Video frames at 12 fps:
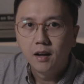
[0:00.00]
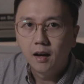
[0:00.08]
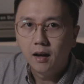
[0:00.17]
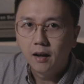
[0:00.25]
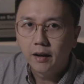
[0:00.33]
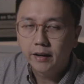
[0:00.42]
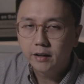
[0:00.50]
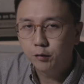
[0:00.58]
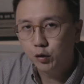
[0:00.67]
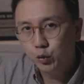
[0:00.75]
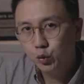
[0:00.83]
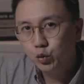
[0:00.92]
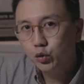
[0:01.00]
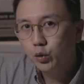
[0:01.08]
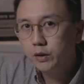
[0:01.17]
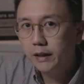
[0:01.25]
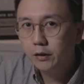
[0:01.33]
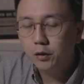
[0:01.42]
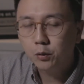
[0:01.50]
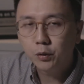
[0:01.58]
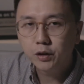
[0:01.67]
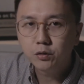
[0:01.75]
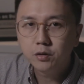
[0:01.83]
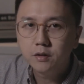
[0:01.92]
Uh, and if you do know that you're
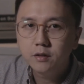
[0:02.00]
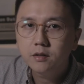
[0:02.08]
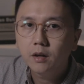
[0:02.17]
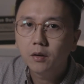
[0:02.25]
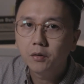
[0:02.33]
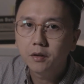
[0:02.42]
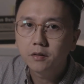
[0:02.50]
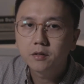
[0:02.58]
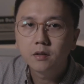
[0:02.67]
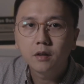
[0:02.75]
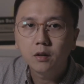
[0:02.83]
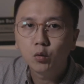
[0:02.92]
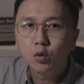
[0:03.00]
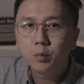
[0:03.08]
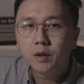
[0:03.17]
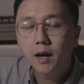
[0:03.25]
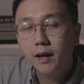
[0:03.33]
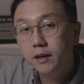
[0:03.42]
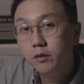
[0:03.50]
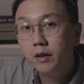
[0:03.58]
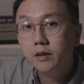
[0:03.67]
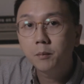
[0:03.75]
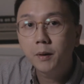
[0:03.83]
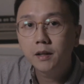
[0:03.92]
going to these areas, it will be highly
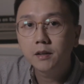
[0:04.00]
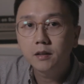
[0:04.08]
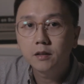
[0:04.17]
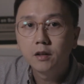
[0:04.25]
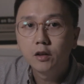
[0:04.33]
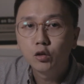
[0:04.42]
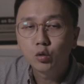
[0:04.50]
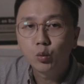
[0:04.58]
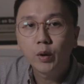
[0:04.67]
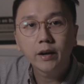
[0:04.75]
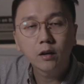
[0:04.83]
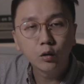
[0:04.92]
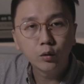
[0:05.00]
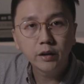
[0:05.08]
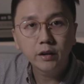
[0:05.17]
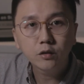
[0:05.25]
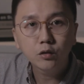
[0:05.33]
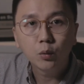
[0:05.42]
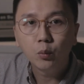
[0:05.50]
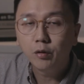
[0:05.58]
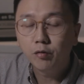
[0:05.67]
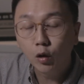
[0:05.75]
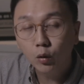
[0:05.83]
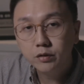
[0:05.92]
recommended to wear clothing
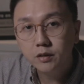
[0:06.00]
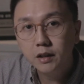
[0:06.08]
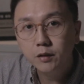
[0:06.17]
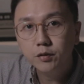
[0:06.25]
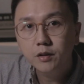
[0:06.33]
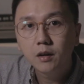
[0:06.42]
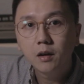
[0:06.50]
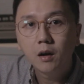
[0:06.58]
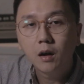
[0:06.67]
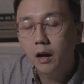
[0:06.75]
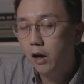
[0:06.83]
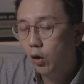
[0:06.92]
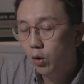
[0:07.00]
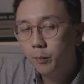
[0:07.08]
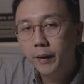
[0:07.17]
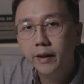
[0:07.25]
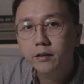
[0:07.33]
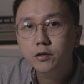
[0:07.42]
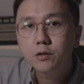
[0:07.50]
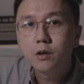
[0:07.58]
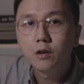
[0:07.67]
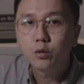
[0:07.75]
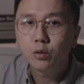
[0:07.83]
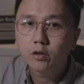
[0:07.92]
with long sleeves and long pants
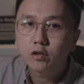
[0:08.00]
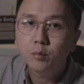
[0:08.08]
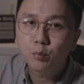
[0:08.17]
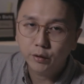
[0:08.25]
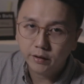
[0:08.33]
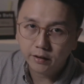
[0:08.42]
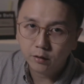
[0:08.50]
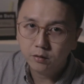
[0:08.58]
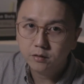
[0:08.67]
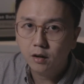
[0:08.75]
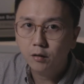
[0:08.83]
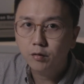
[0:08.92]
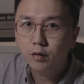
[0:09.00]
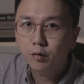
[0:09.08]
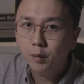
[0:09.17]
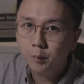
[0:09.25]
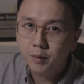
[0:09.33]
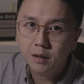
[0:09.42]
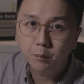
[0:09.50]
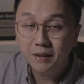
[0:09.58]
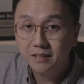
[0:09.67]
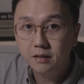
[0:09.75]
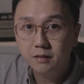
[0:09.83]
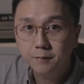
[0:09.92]
to actually protect yourself from being
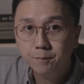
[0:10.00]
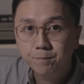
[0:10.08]
bitten.